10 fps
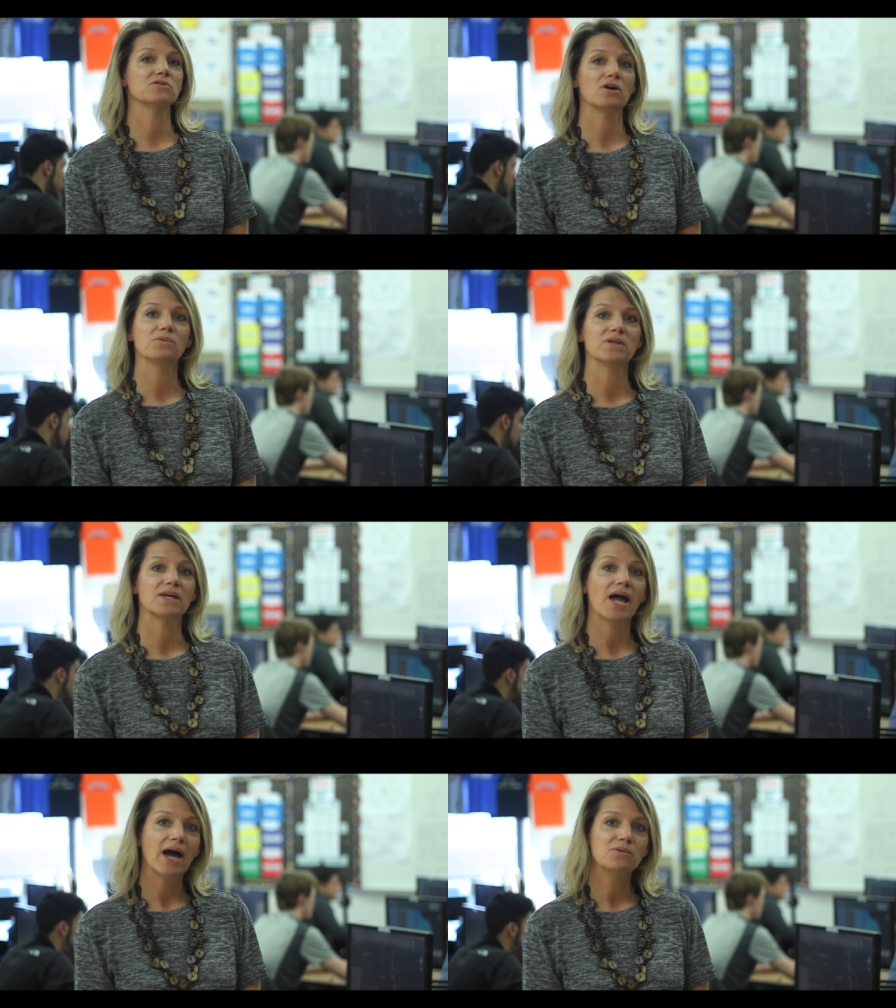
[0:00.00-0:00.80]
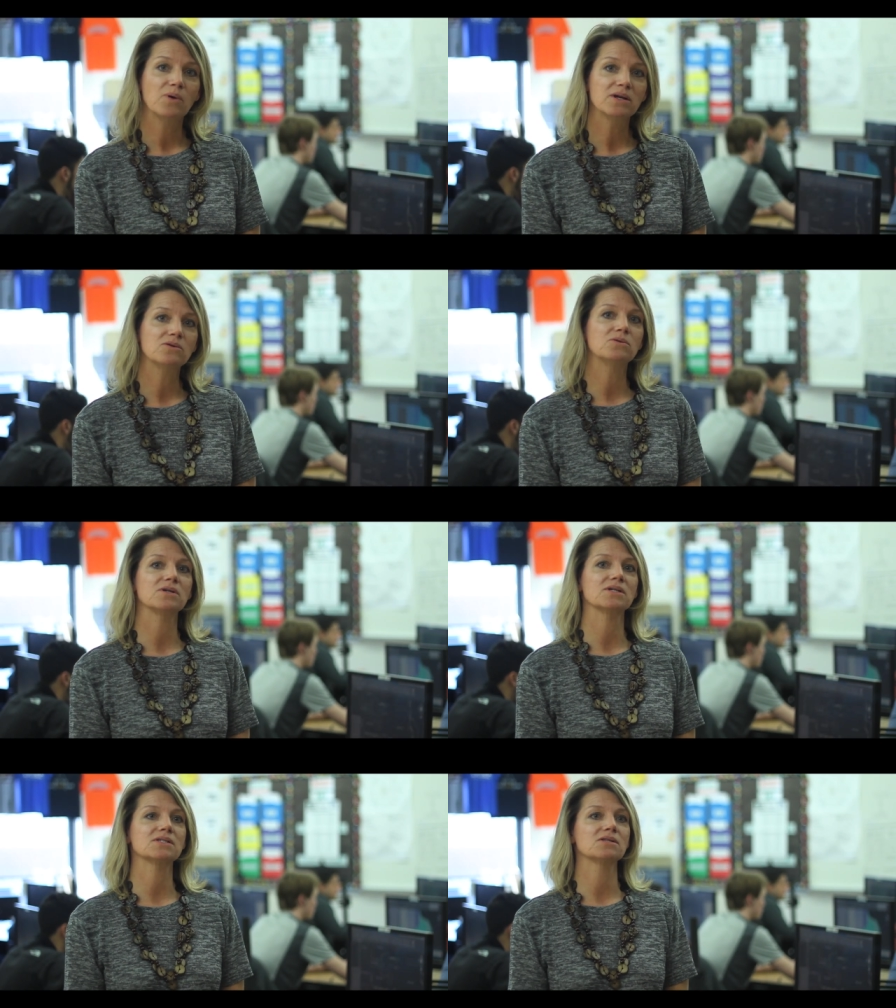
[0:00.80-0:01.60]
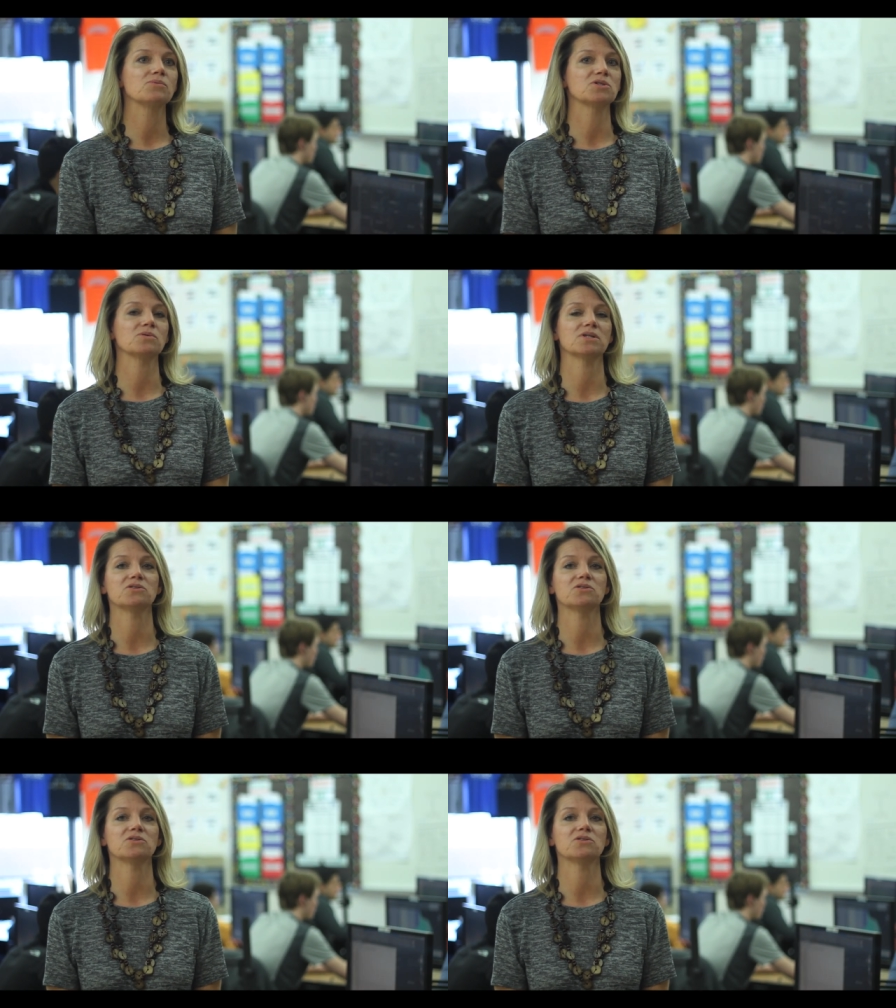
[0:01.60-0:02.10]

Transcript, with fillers: start with a CAD 1 course, which will